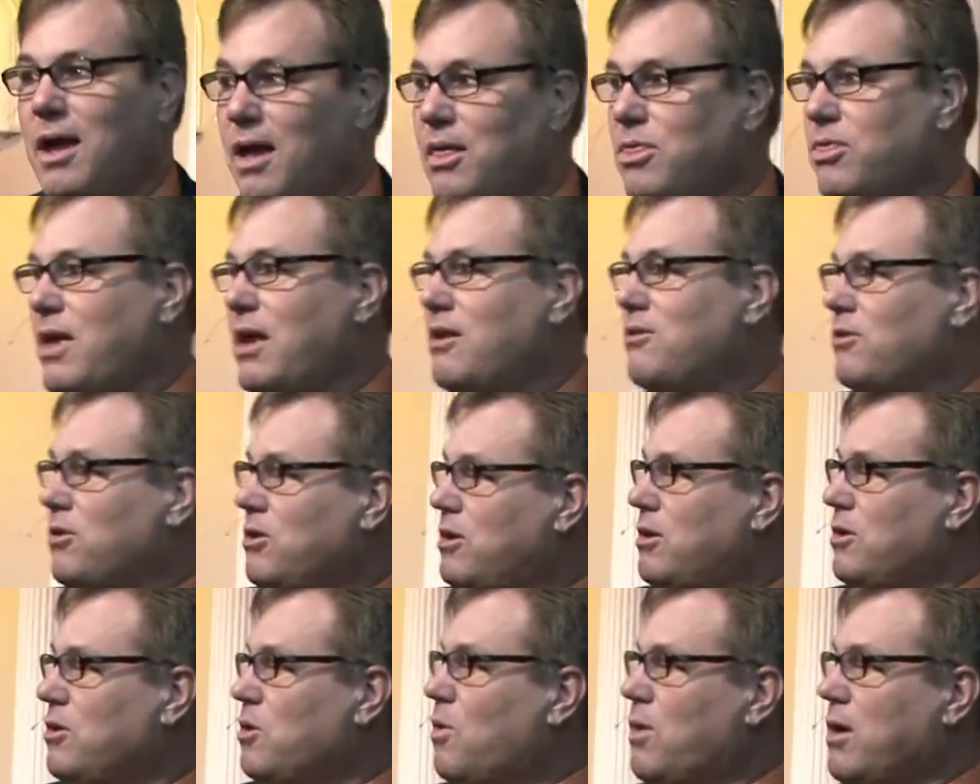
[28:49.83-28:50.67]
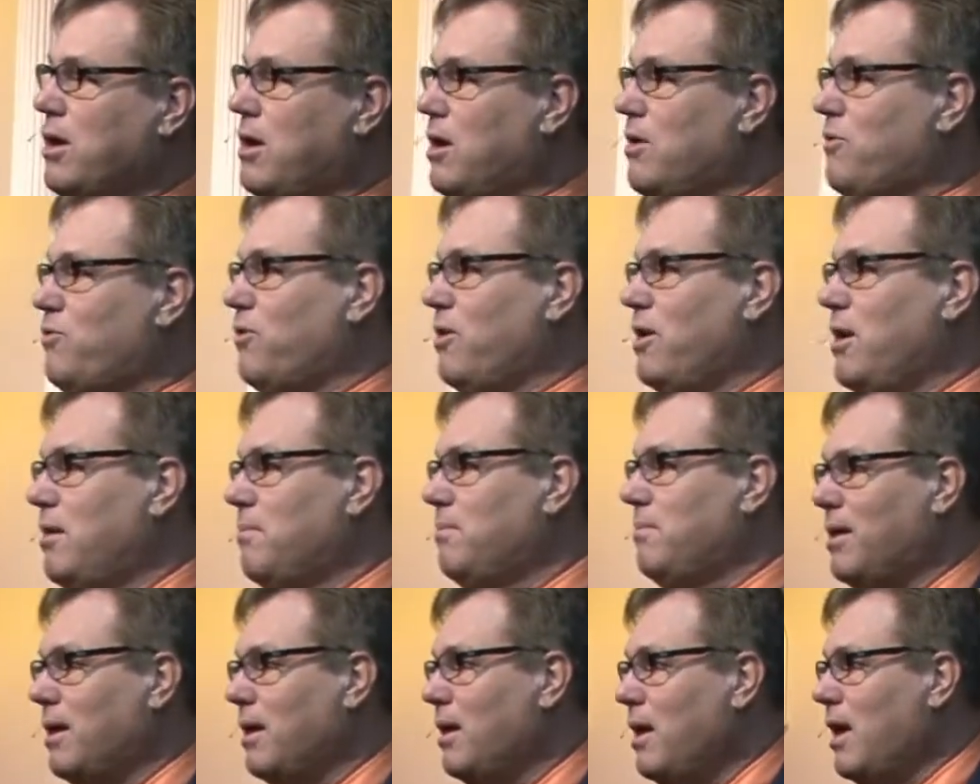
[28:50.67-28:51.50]
and things are good going good for him.
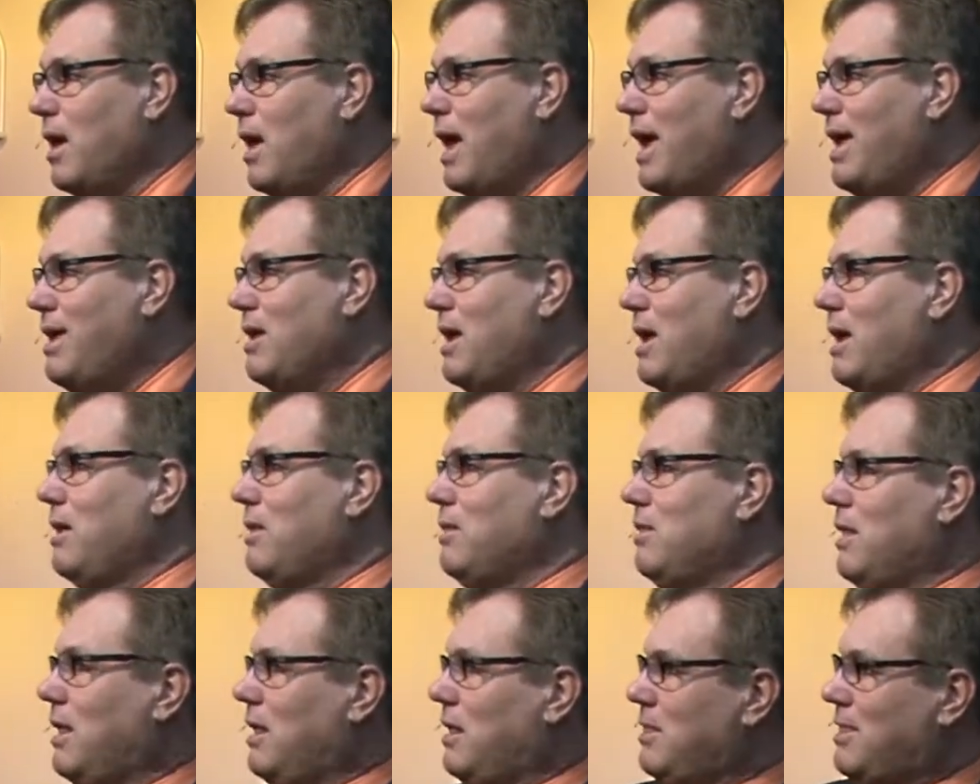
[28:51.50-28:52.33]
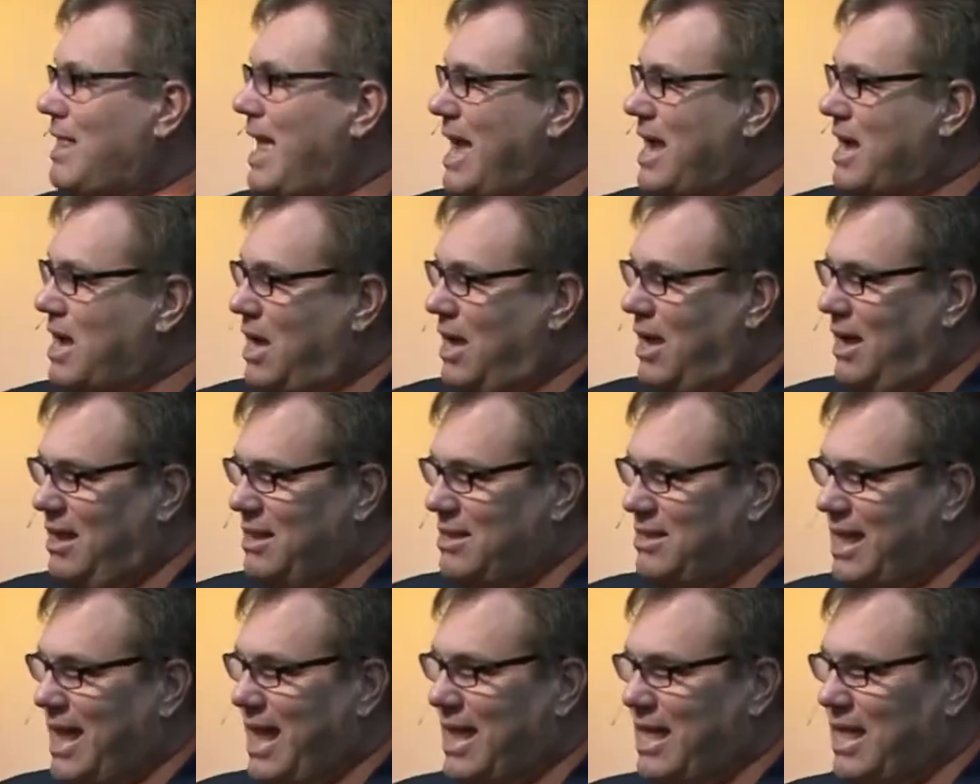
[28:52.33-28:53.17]
But he that
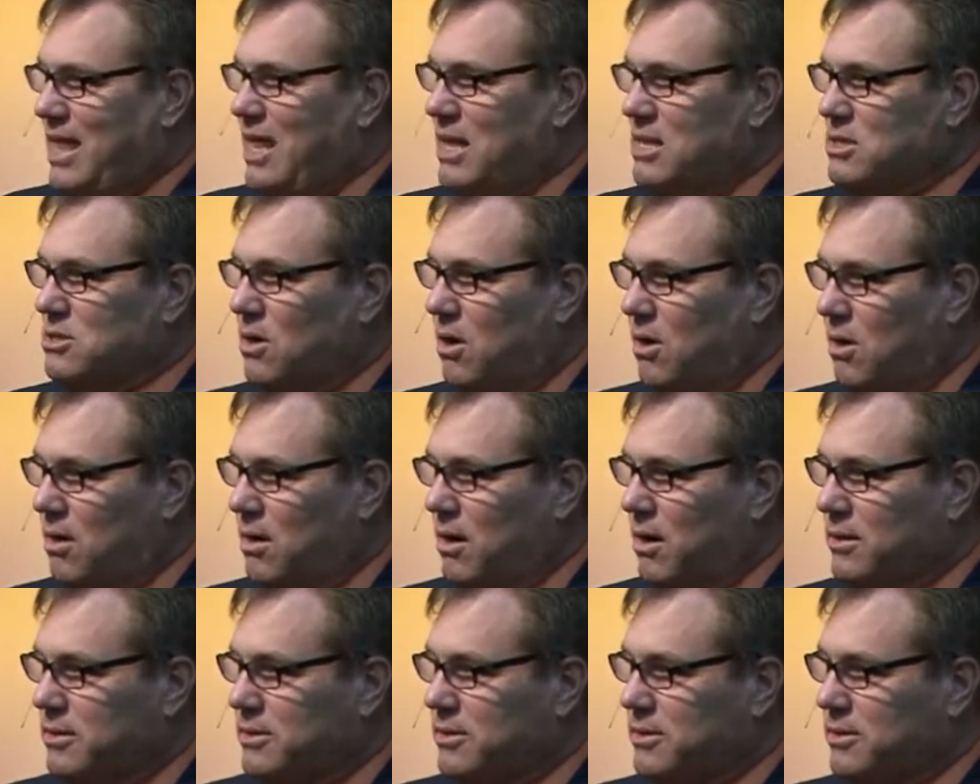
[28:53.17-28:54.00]
contact in his heart.